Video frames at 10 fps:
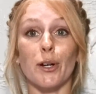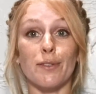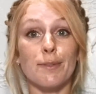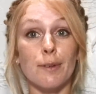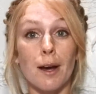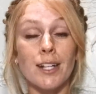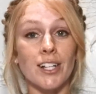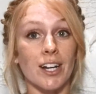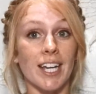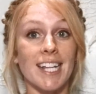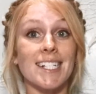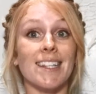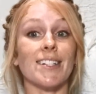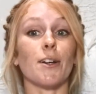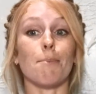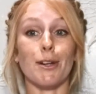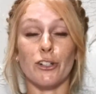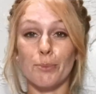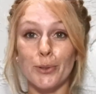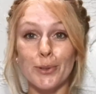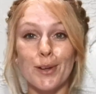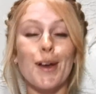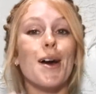of SMART targets that are measurable